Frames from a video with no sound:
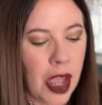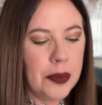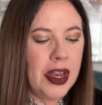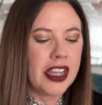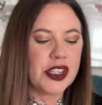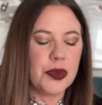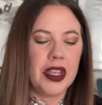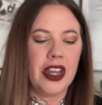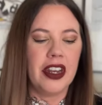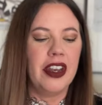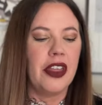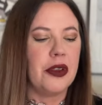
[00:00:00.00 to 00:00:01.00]
Up next, we got
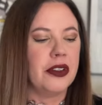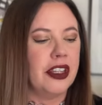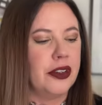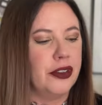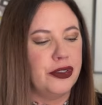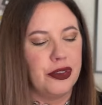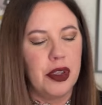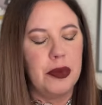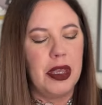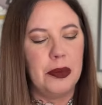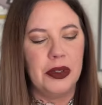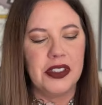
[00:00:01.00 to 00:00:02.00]
another little Free
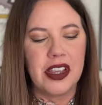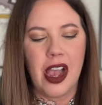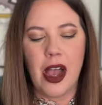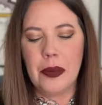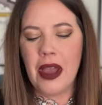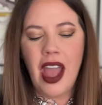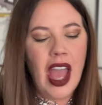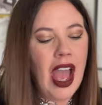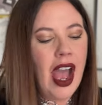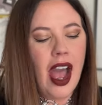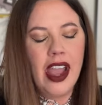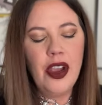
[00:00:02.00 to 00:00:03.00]
People top.
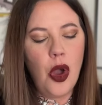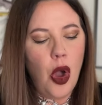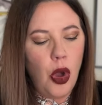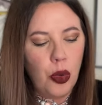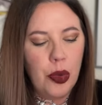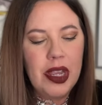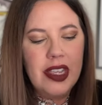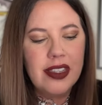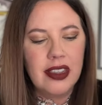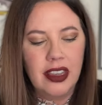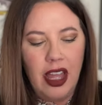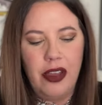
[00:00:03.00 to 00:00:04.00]
I always
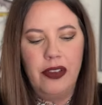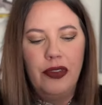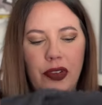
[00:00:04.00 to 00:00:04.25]
love